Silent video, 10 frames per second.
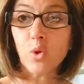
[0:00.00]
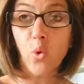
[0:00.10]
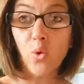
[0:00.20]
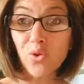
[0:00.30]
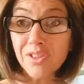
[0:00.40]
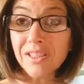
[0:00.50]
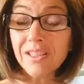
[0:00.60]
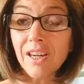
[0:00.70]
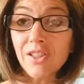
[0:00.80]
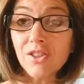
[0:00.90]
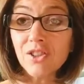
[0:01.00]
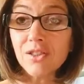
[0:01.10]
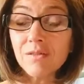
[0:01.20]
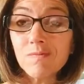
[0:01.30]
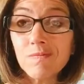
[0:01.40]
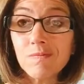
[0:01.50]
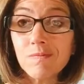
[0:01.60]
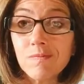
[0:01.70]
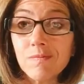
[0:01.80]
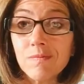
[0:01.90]
Cornstarch
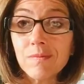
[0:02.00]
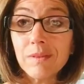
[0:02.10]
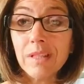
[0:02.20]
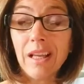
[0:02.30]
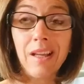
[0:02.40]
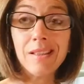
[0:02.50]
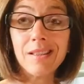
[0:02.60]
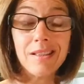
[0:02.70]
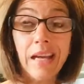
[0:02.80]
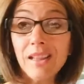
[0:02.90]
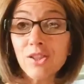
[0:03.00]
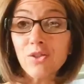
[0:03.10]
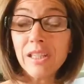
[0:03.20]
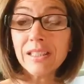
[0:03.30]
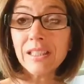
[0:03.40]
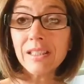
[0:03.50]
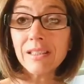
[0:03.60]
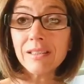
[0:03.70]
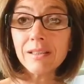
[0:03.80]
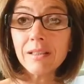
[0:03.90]
and salad dressing?
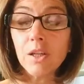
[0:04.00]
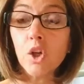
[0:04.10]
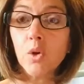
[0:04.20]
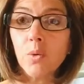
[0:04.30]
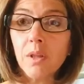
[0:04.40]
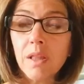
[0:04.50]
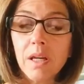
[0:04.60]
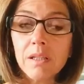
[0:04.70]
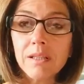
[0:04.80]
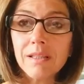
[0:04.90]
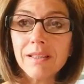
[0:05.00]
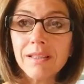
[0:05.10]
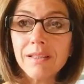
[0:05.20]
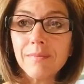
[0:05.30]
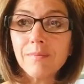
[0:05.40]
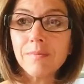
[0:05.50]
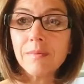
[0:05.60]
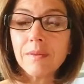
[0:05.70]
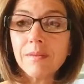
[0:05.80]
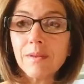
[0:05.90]
Who would have thunk?
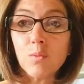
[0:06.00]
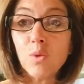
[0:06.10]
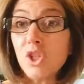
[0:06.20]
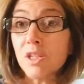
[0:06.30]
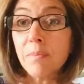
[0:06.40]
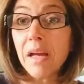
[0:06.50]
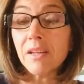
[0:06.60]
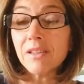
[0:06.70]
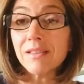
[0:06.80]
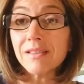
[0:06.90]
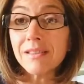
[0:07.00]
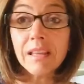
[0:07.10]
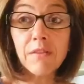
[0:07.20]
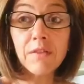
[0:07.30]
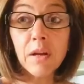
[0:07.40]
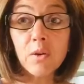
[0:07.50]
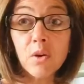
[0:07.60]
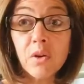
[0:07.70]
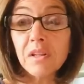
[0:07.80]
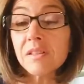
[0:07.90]
Which is better? Sunflower
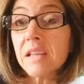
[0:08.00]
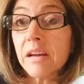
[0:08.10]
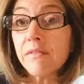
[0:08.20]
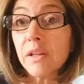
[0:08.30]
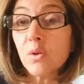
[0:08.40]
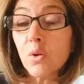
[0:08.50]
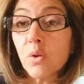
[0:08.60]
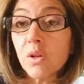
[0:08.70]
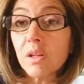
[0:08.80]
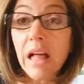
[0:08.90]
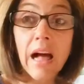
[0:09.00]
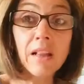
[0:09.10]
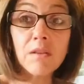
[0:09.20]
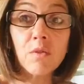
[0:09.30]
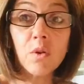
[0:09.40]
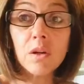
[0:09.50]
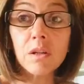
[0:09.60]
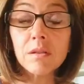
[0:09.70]
oil, safflower oil, olive oil,